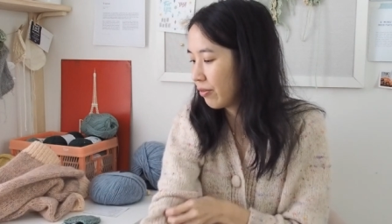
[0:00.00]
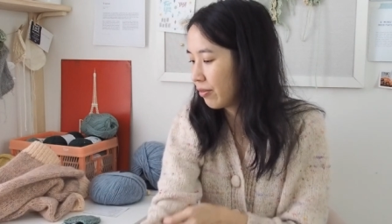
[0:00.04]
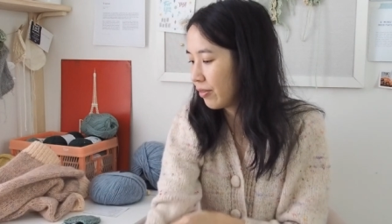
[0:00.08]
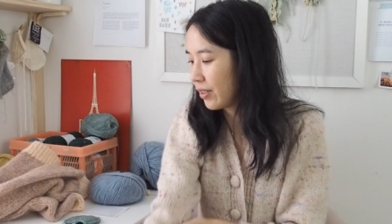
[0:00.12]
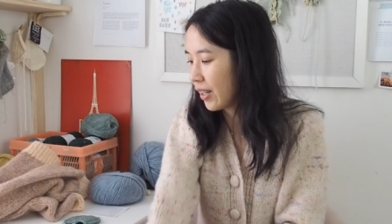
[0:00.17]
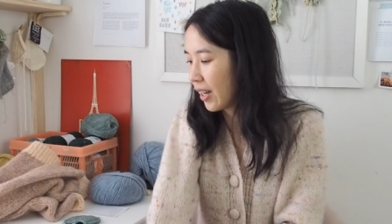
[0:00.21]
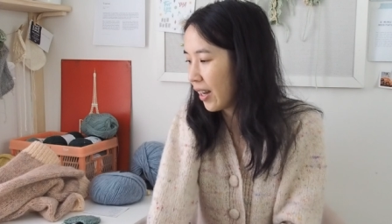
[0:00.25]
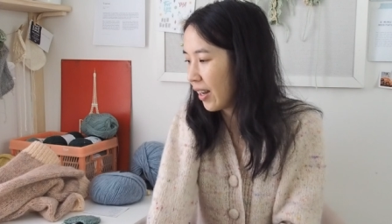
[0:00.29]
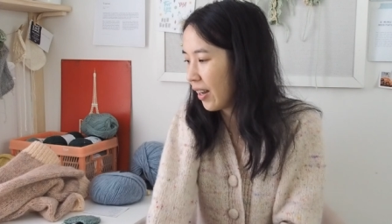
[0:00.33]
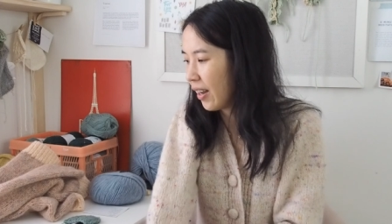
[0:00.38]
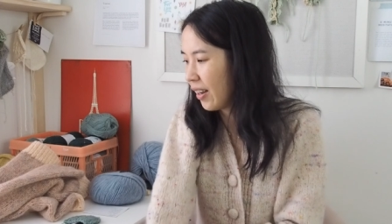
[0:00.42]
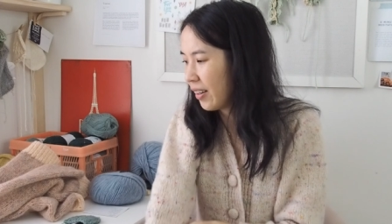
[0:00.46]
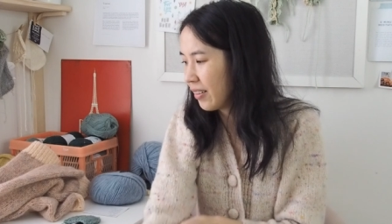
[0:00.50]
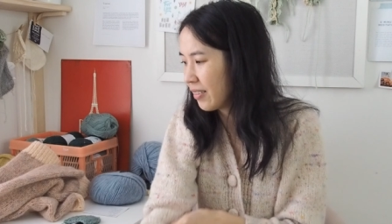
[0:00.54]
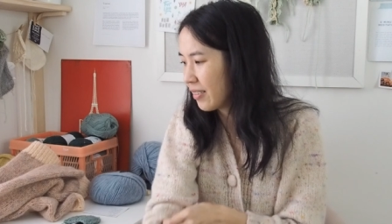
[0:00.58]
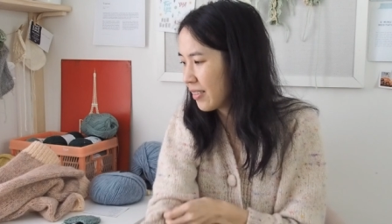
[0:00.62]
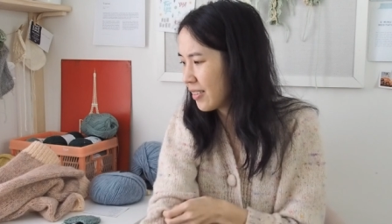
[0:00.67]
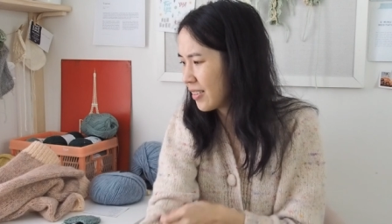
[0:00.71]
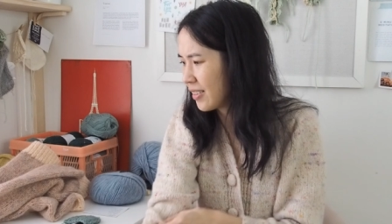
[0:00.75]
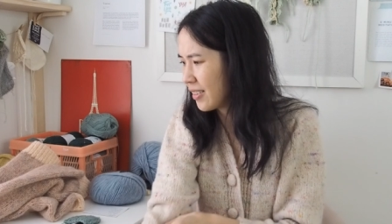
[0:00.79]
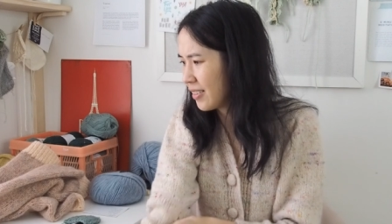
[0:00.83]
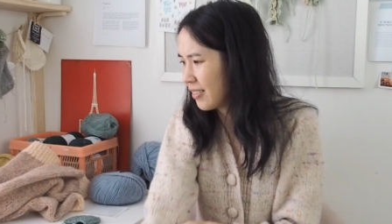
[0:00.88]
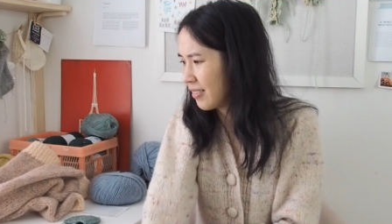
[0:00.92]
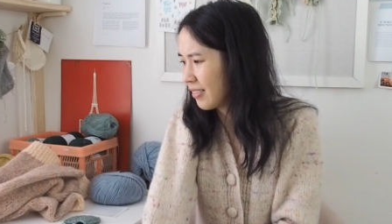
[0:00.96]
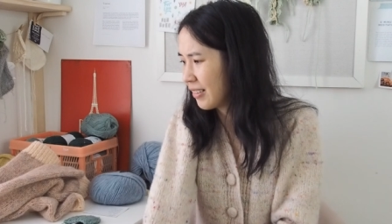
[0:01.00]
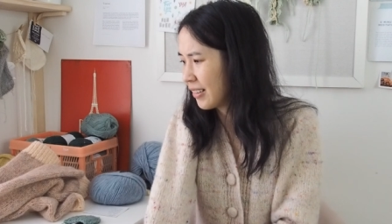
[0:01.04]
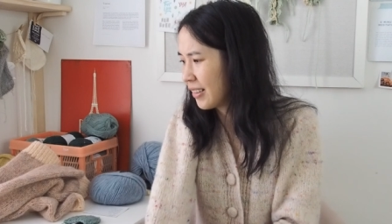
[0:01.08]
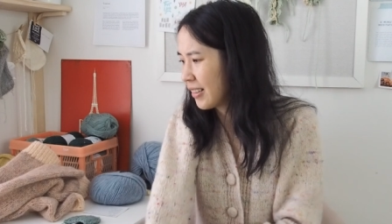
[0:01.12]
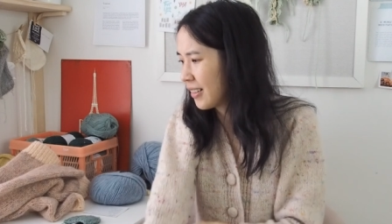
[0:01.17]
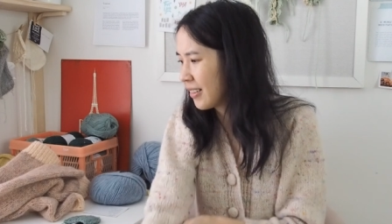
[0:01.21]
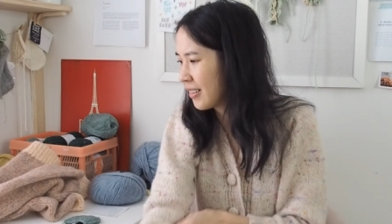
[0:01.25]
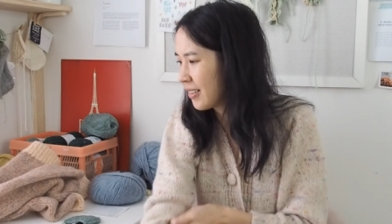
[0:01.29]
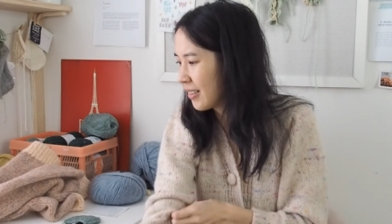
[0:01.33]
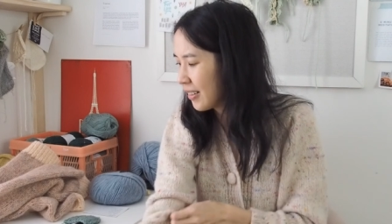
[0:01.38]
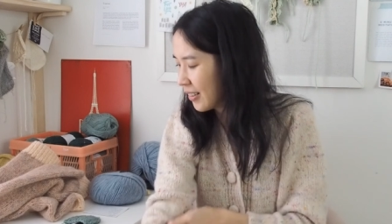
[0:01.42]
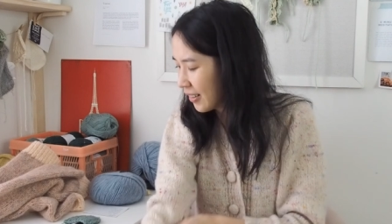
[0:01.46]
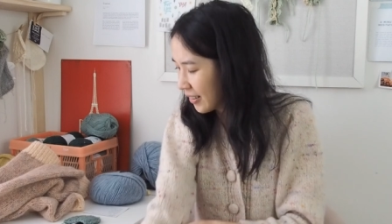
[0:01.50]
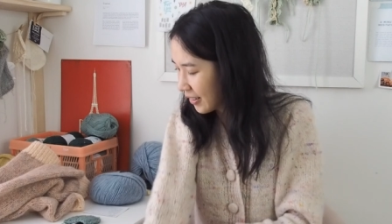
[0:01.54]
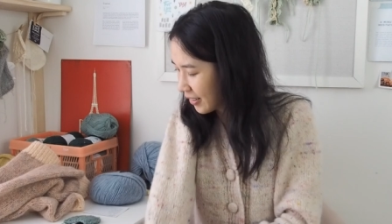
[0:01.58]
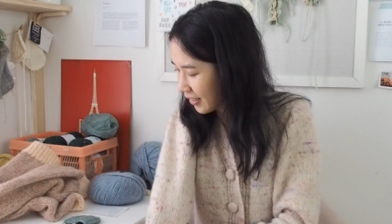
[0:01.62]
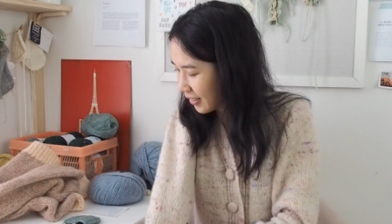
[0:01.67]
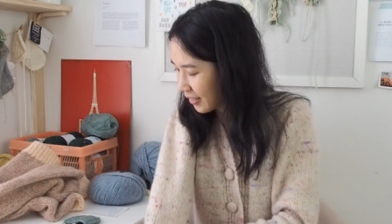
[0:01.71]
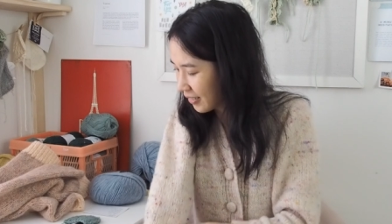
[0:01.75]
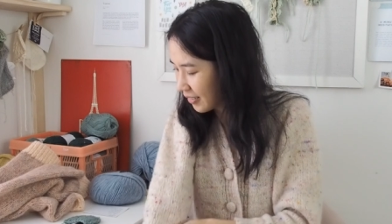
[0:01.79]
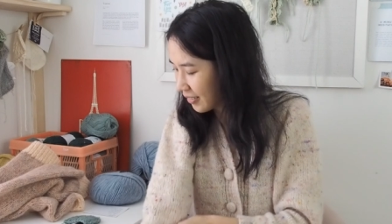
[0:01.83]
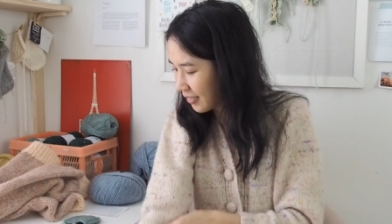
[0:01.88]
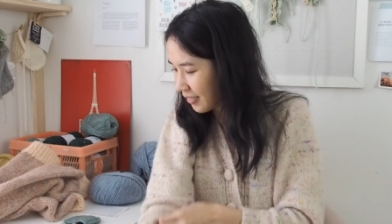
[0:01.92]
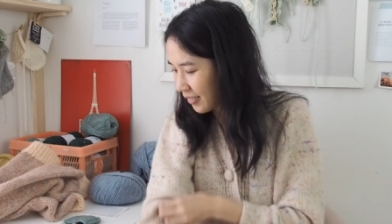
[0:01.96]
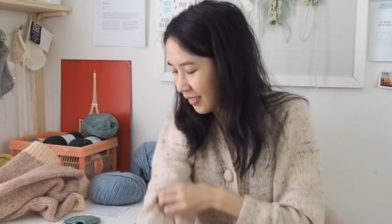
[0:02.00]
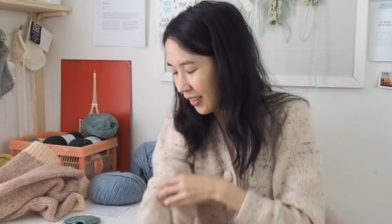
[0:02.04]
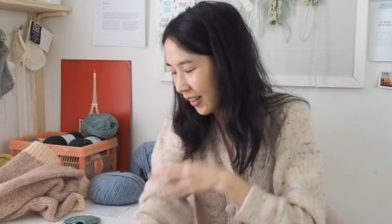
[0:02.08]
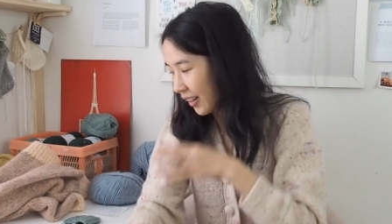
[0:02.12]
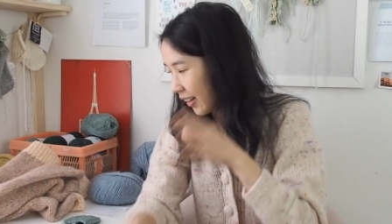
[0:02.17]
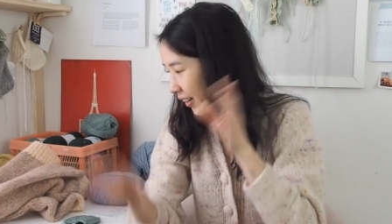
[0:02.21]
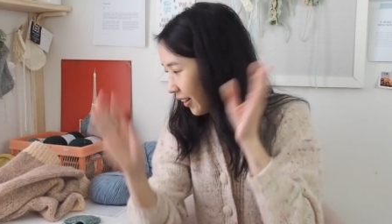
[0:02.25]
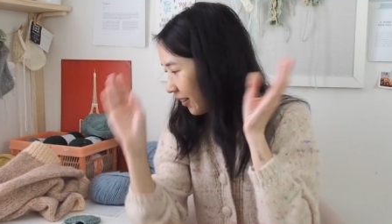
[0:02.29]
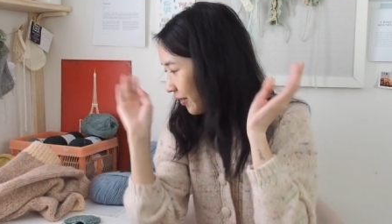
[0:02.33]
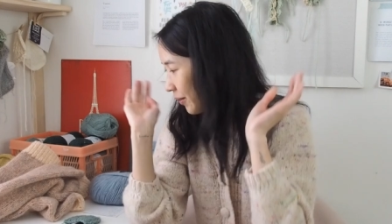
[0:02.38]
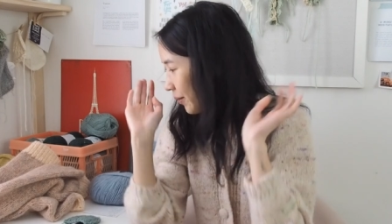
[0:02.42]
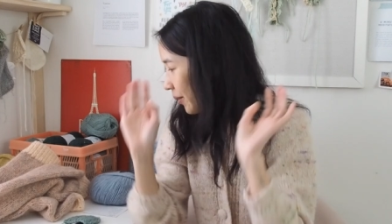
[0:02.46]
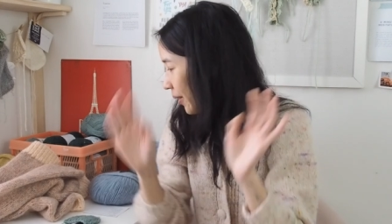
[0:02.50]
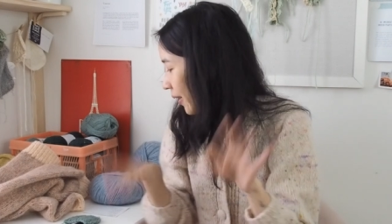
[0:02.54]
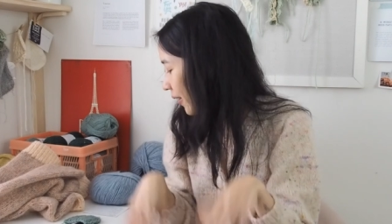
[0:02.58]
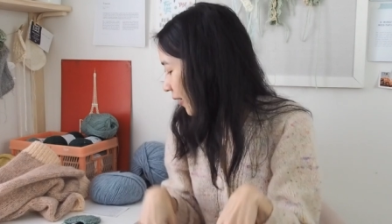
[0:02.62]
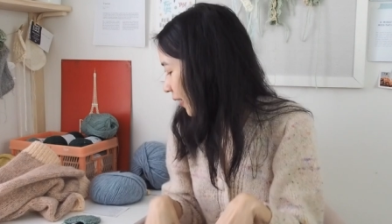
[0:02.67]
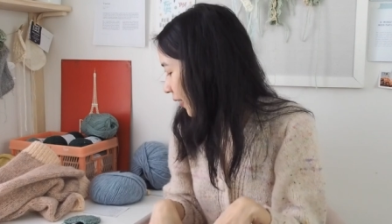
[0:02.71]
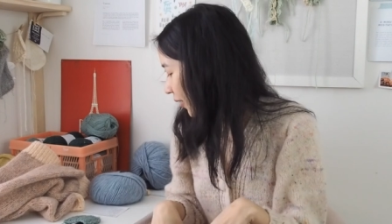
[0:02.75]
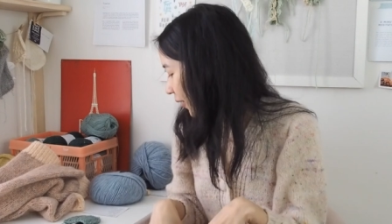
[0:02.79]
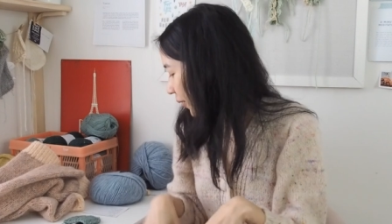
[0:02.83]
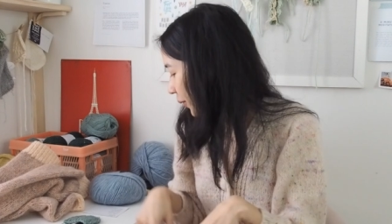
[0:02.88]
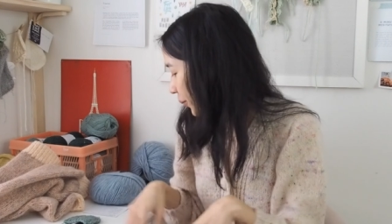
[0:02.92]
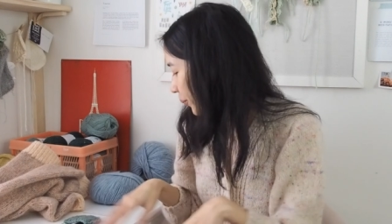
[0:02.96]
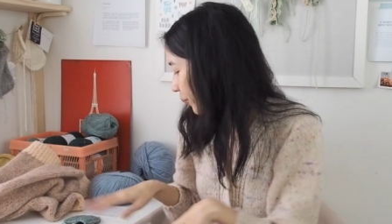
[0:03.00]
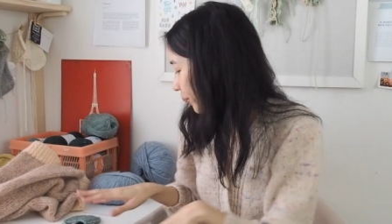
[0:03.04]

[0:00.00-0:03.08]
yarns and yeah, I don't know.